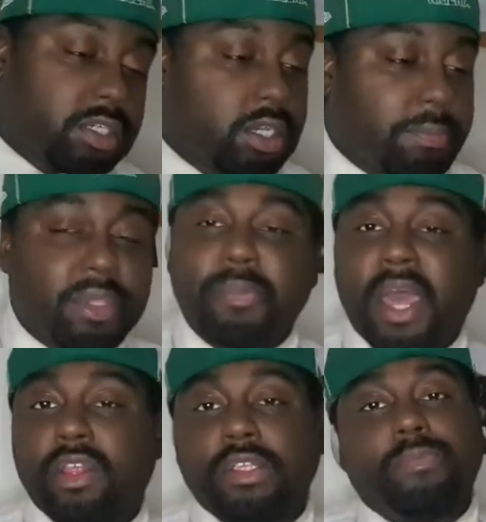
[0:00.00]
to be
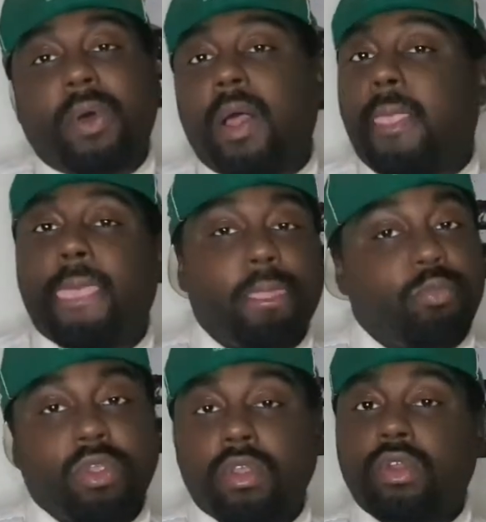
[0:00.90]
balanced, but
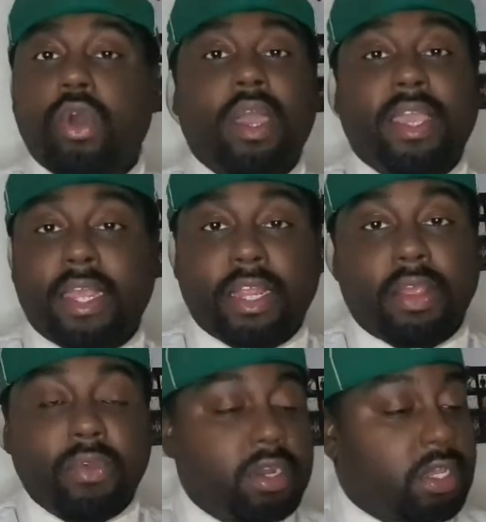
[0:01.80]
you got to get
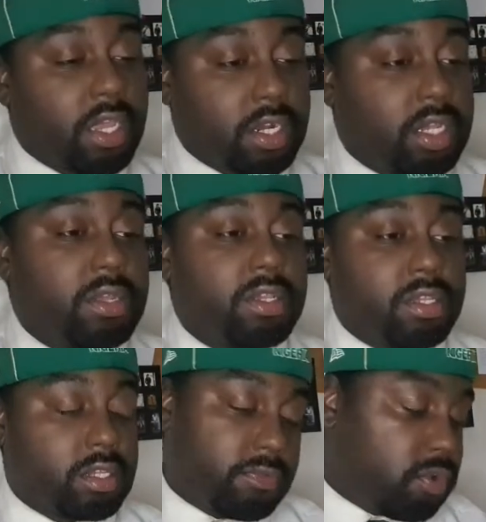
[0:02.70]
there in the end, yeah,
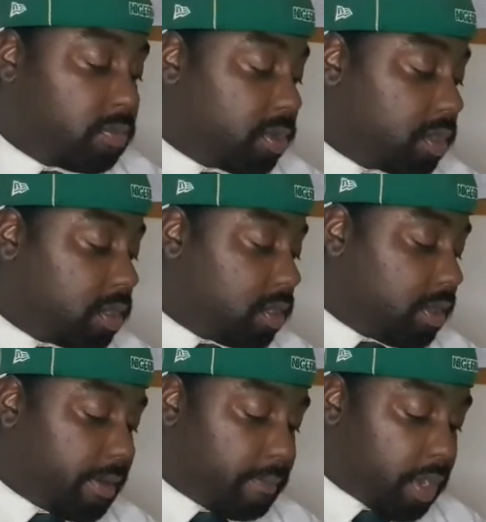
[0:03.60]
you feel me?
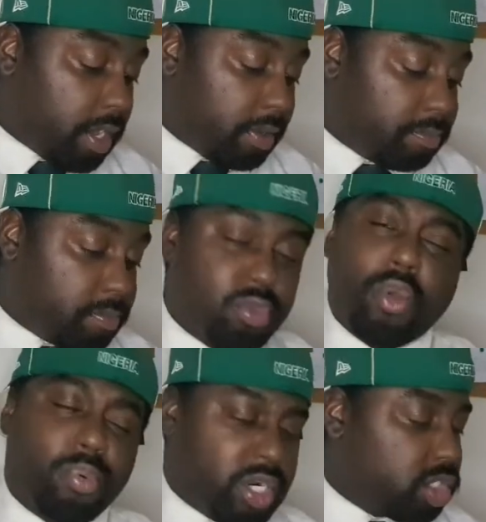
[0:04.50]
But
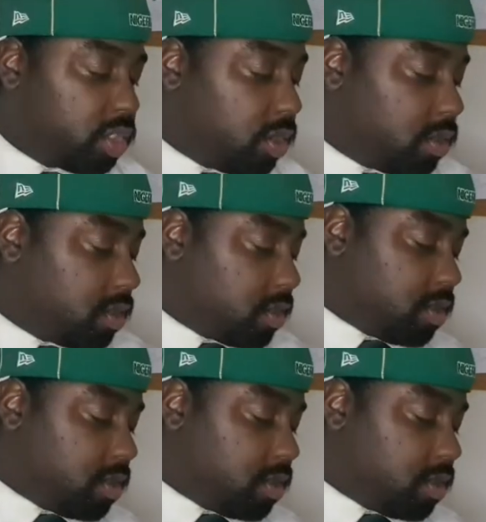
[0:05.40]
no pressure though.